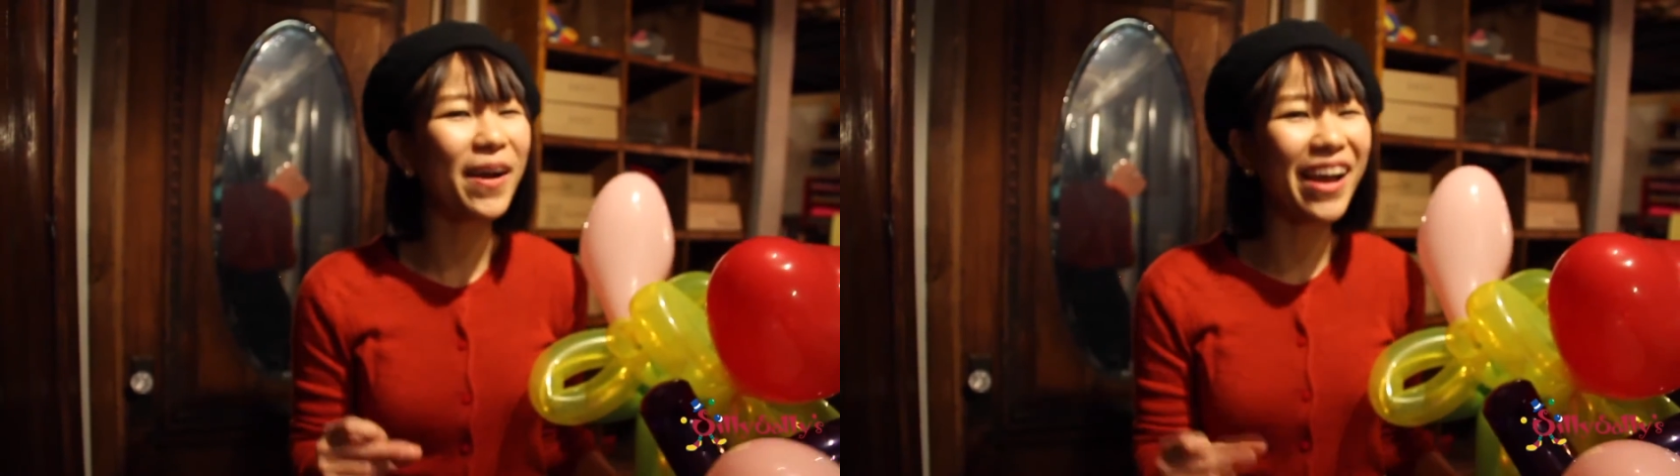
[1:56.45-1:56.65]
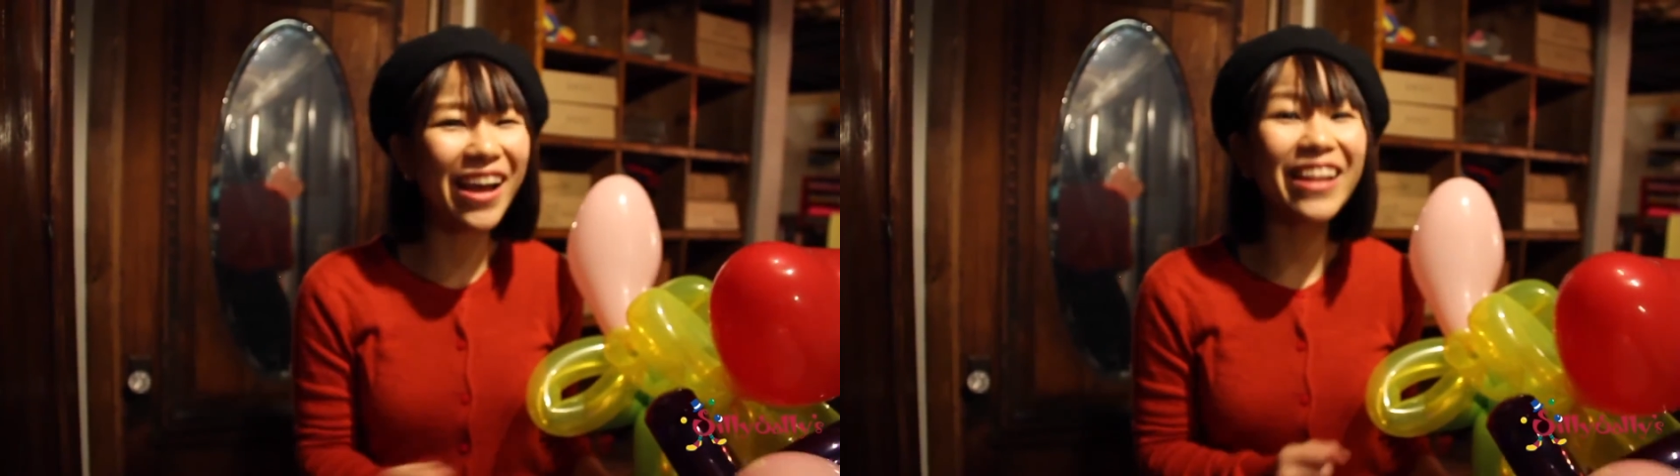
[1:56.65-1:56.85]

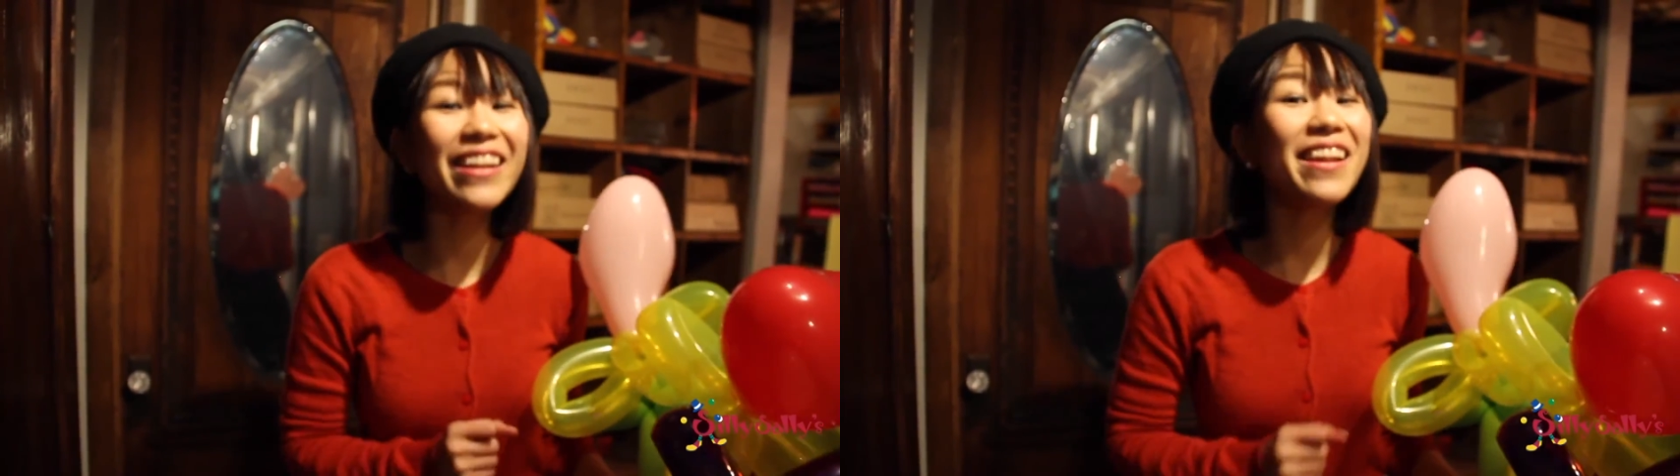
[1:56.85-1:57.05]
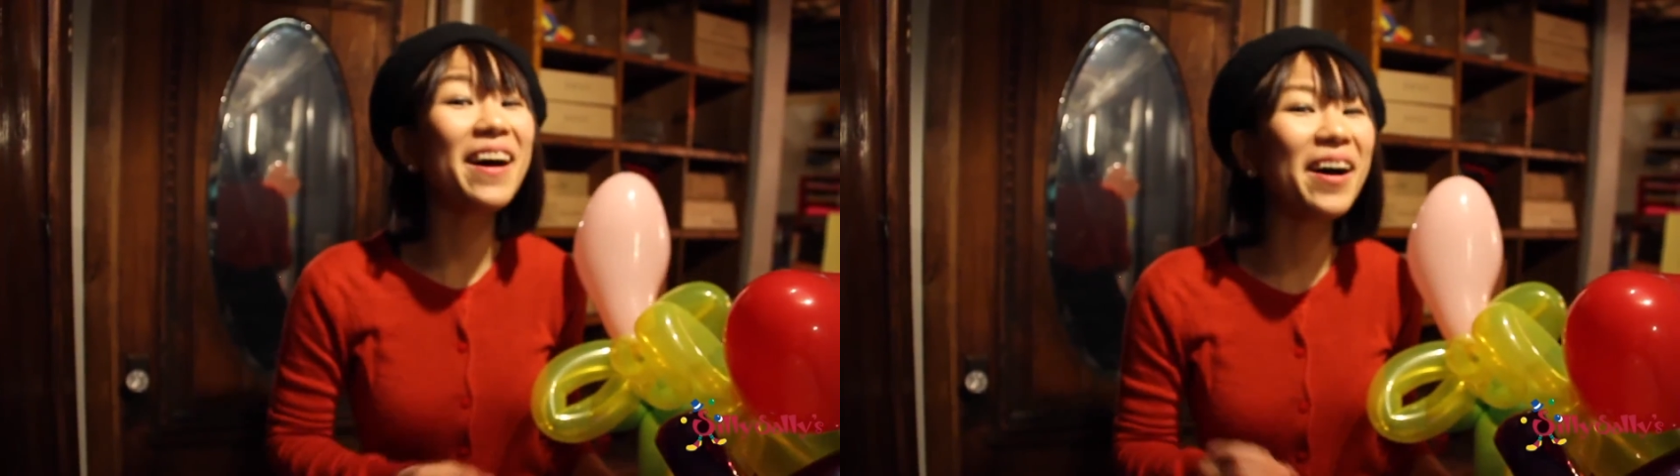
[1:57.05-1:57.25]

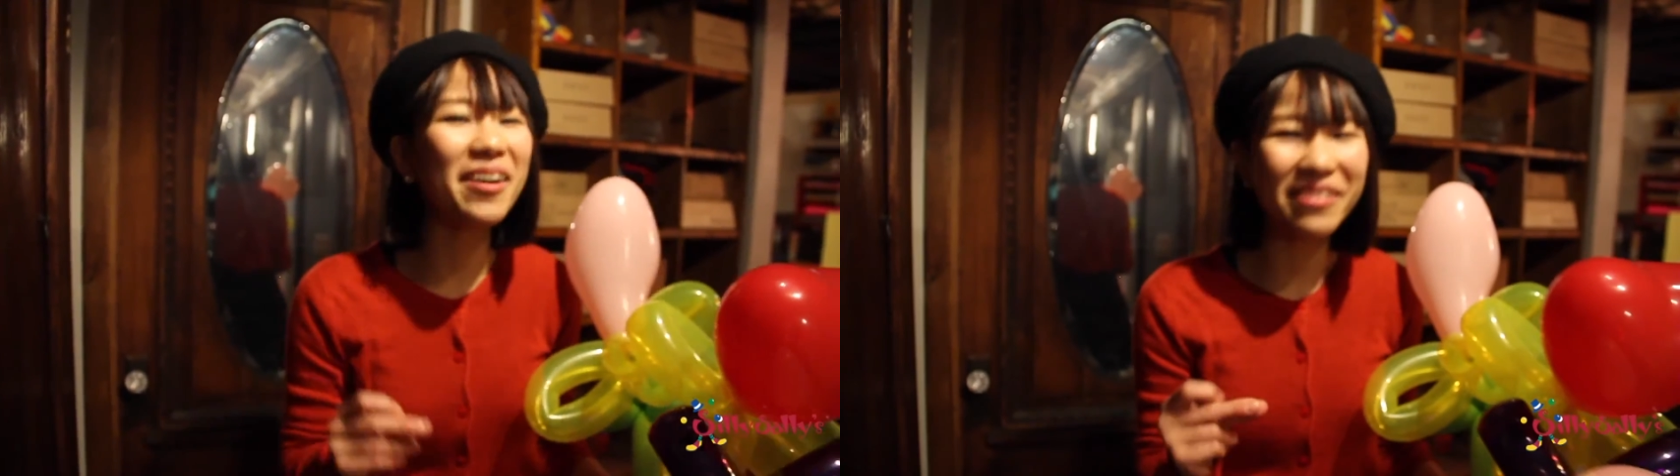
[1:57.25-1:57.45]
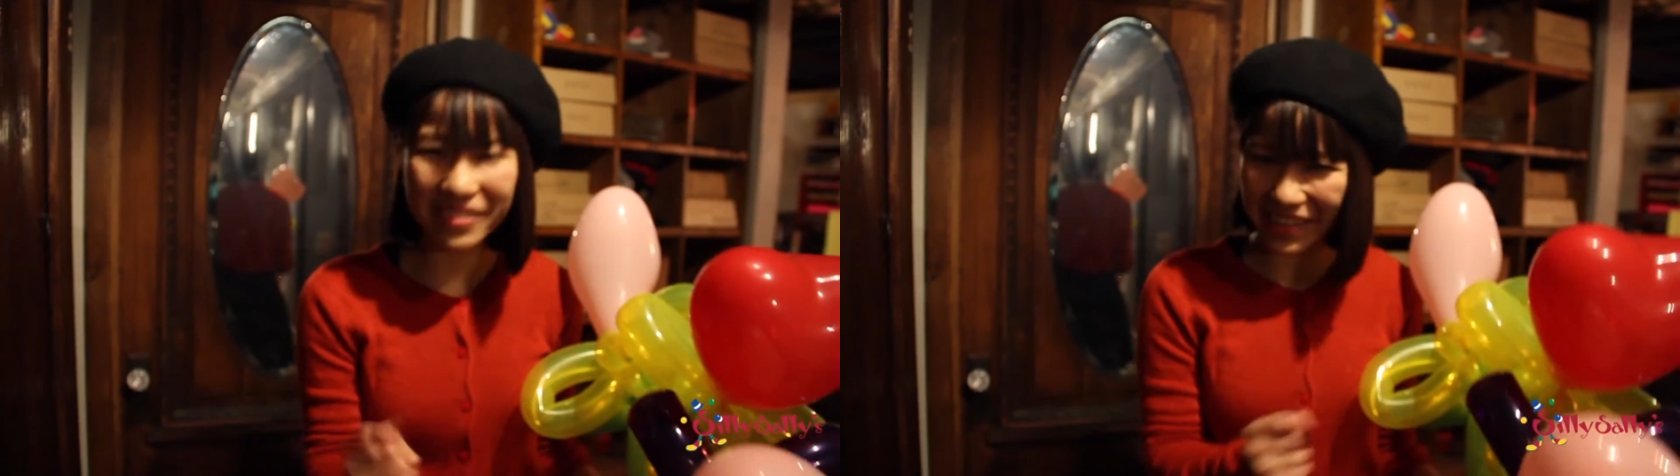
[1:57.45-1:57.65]
And
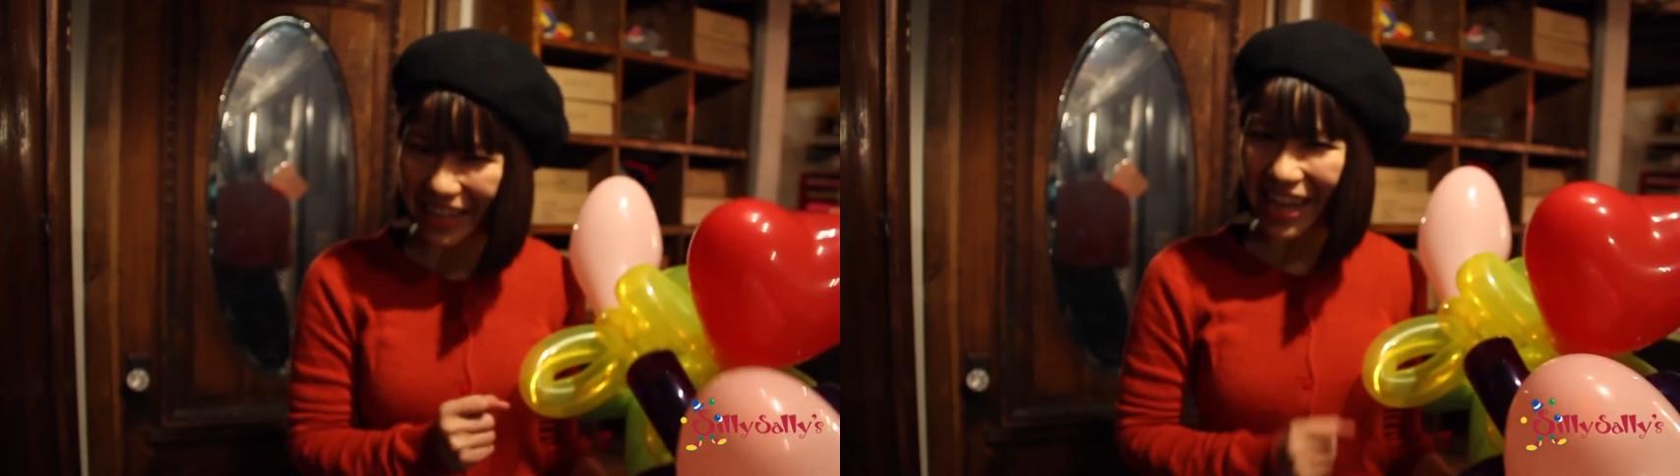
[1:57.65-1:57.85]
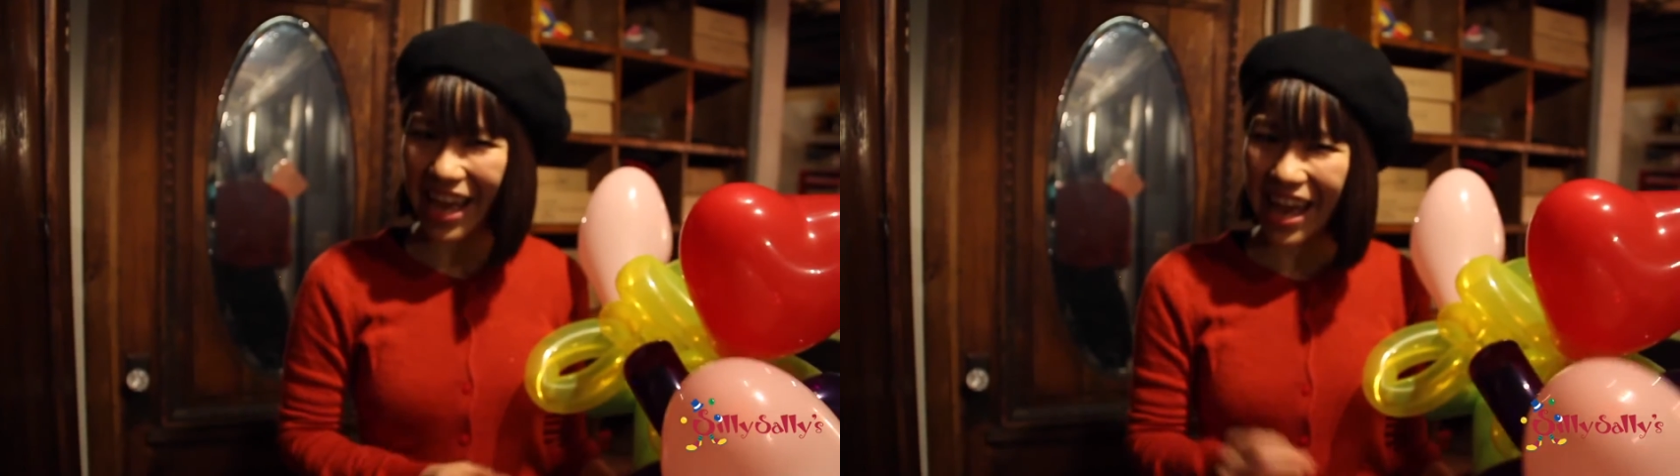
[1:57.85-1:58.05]
love